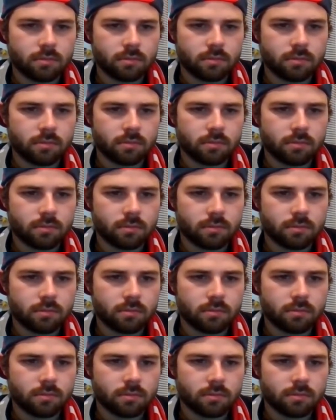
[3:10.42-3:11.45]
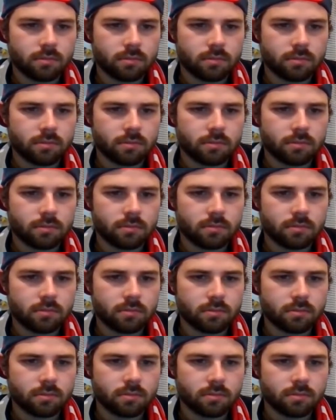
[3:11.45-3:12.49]

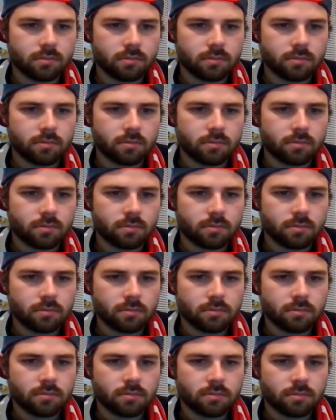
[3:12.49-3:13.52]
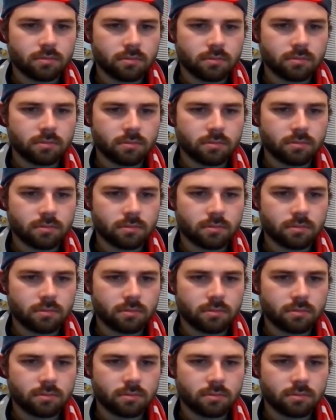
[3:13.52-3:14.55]

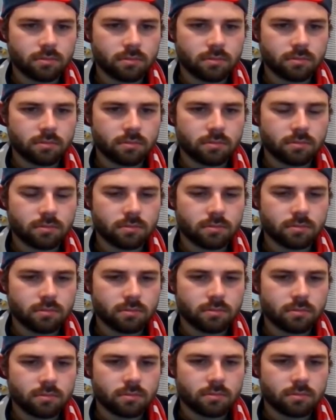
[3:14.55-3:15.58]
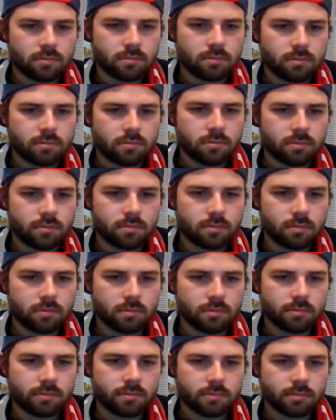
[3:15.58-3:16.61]

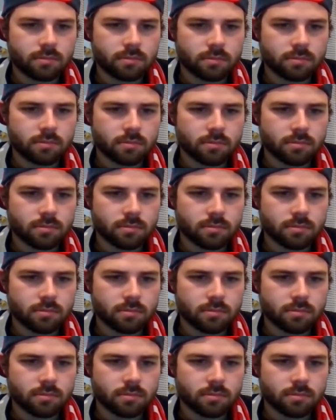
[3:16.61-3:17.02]
(not speaking)